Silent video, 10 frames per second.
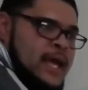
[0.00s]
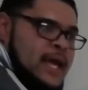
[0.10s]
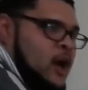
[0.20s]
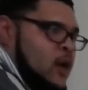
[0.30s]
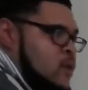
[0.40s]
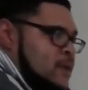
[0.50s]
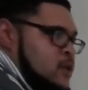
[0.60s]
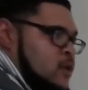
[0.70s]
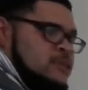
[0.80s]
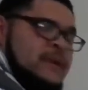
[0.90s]
And all we've been
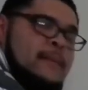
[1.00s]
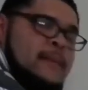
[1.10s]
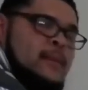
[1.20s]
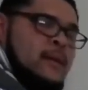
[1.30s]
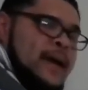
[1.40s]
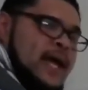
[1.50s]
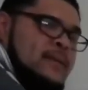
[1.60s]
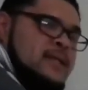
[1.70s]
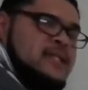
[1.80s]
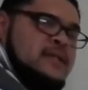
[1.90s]
doing is paying minimum
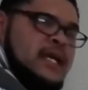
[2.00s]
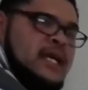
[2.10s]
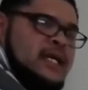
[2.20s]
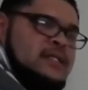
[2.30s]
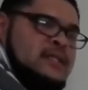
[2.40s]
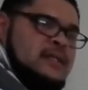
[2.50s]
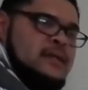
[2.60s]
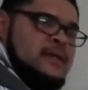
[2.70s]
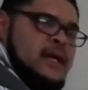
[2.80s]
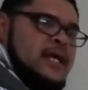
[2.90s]
payments and things.
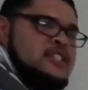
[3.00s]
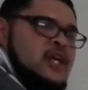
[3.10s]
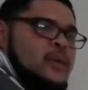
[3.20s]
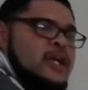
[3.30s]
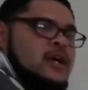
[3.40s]
And so